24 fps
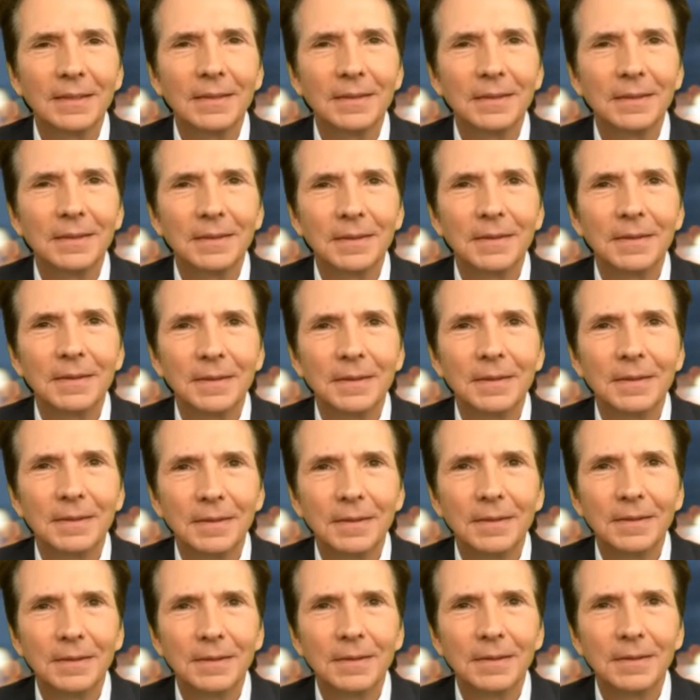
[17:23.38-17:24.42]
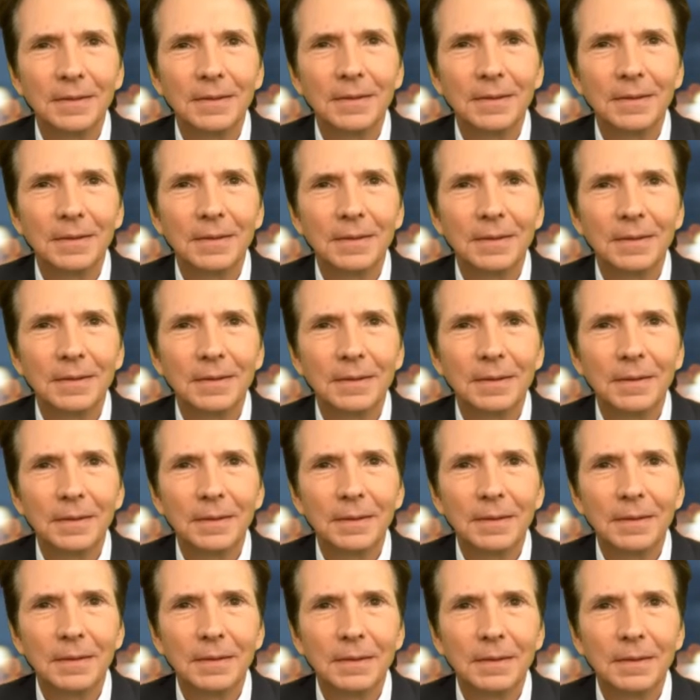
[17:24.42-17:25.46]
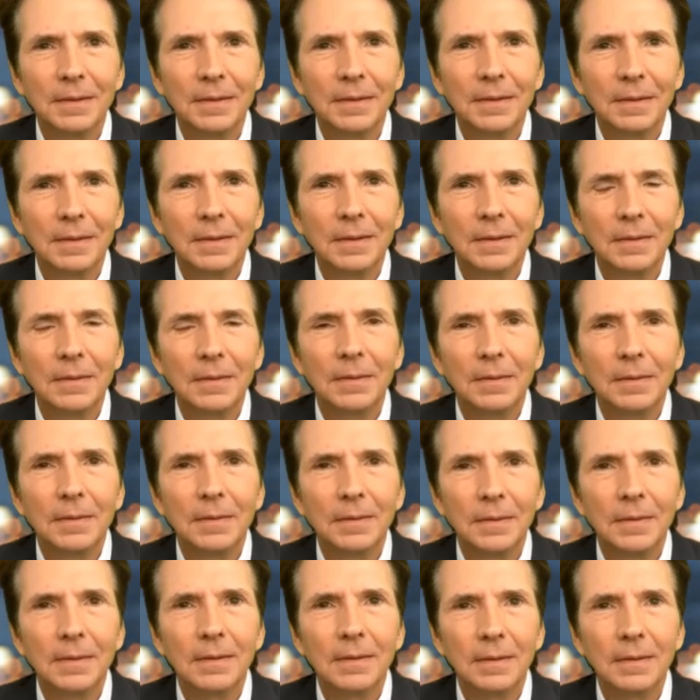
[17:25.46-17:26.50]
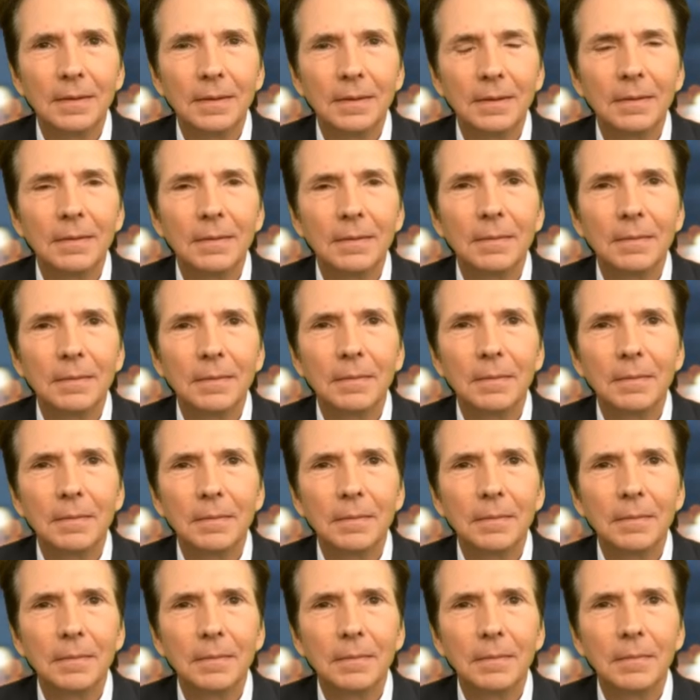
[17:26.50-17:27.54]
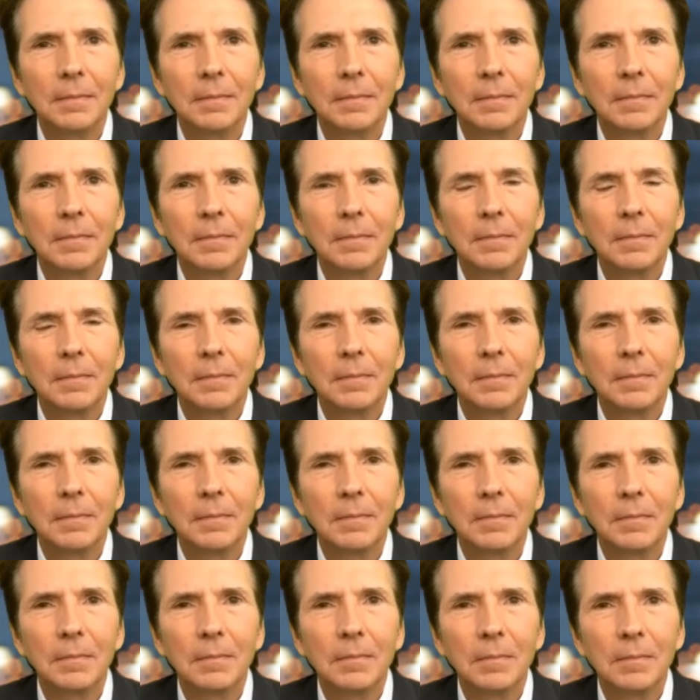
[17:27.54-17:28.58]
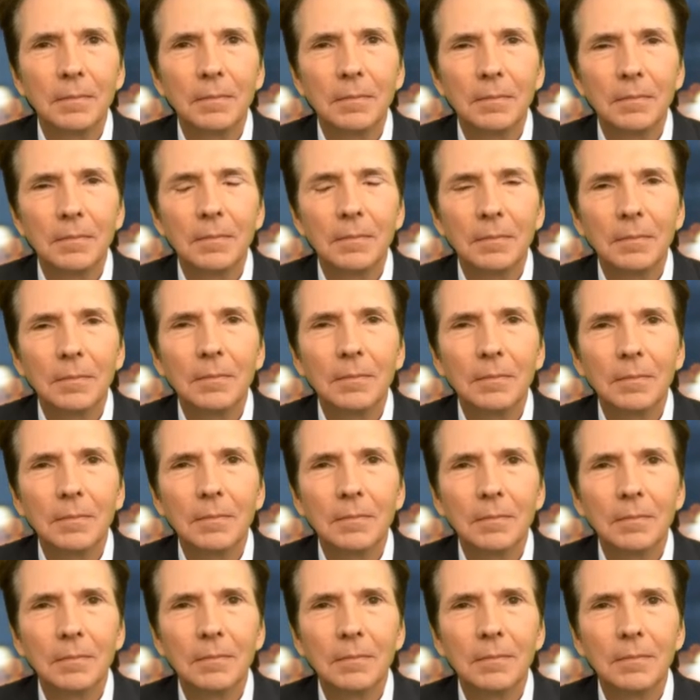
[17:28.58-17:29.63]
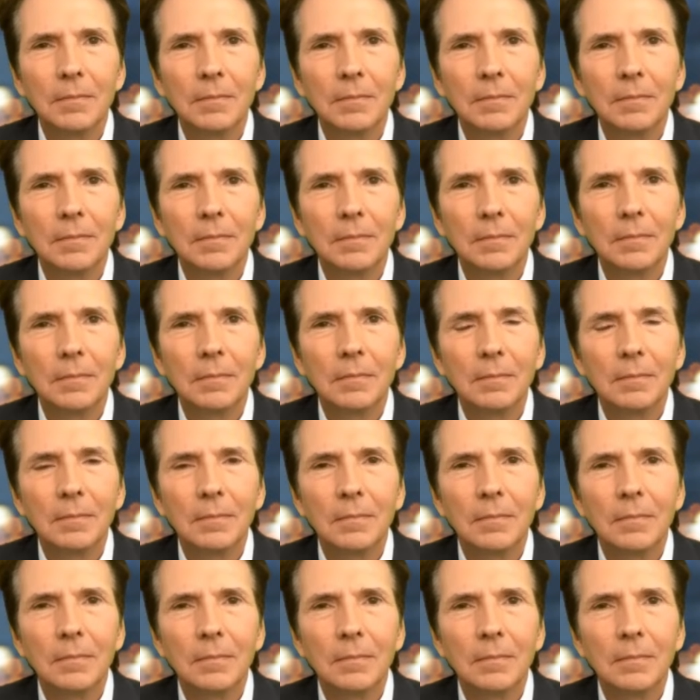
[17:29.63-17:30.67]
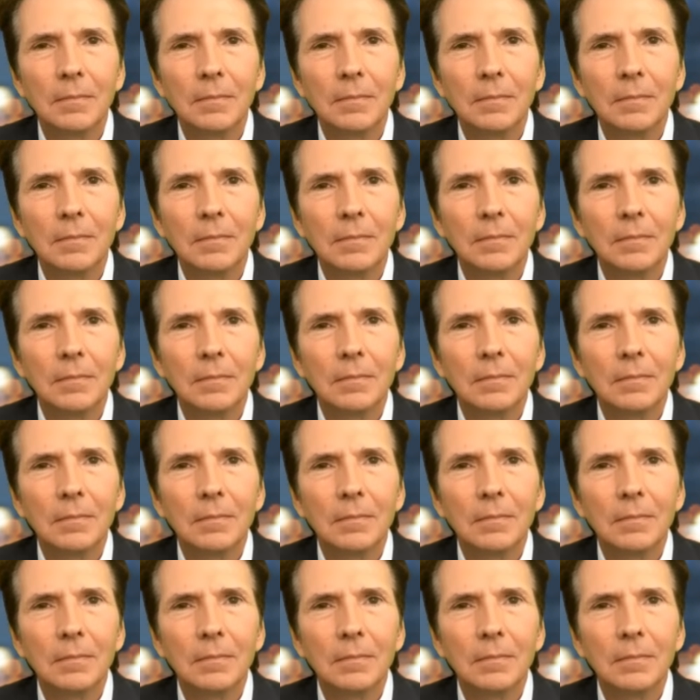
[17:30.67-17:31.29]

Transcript: The person shown says nothing.